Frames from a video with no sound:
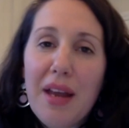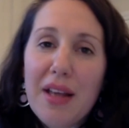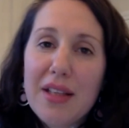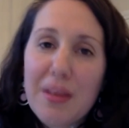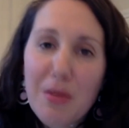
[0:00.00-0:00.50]

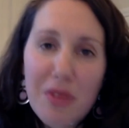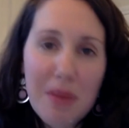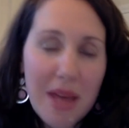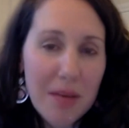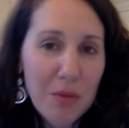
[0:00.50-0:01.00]
Some of them
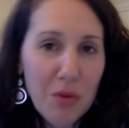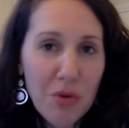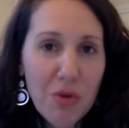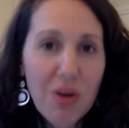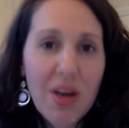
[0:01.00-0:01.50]
had
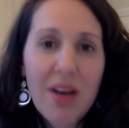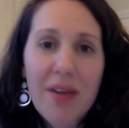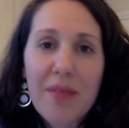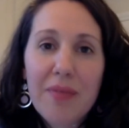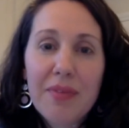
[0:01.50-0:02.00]
more
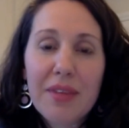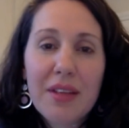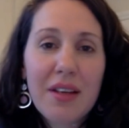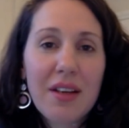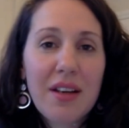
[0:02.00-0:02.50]

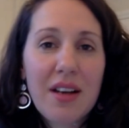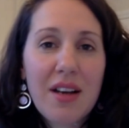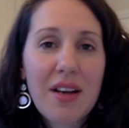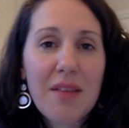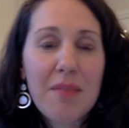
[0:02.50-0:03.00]

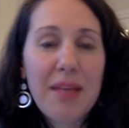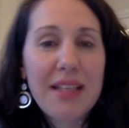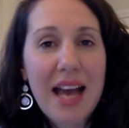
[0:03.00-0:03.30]
better